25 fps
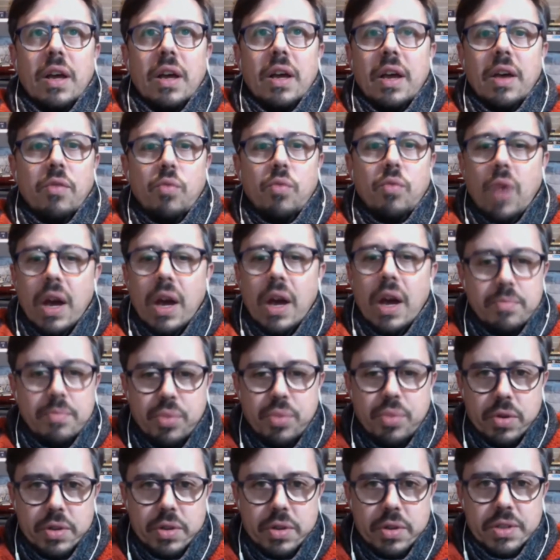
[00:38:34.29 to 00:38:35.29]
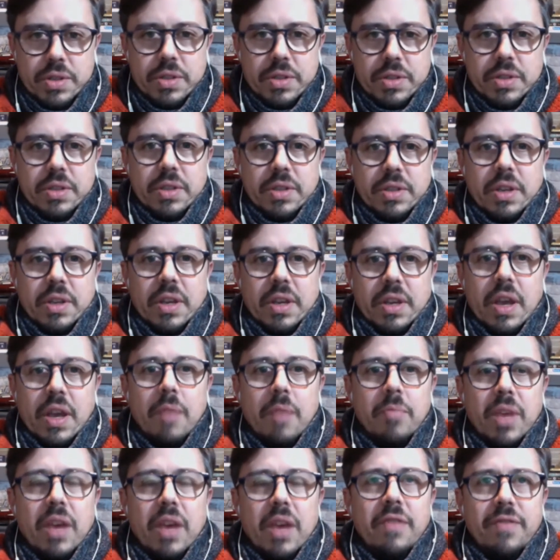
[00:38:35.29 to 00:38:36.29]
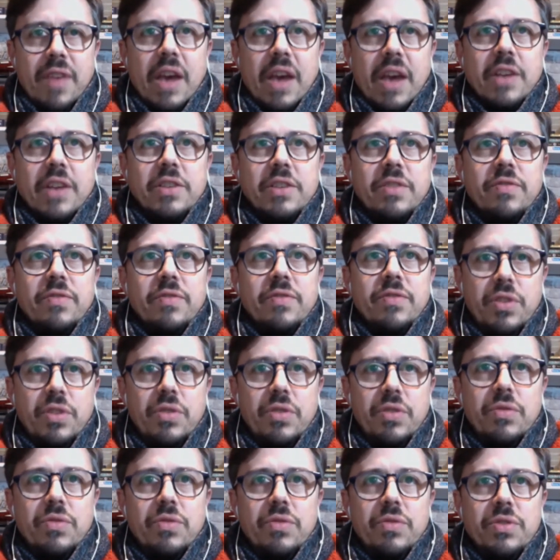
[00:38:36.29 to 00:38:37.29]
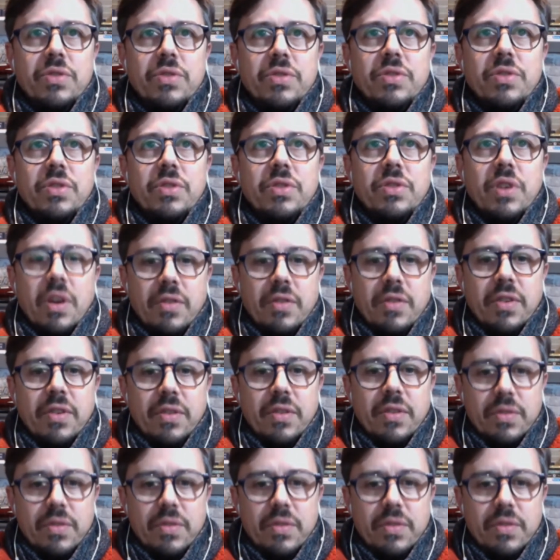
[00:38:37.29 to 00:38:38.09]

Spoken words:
A whiteboard can be effective use of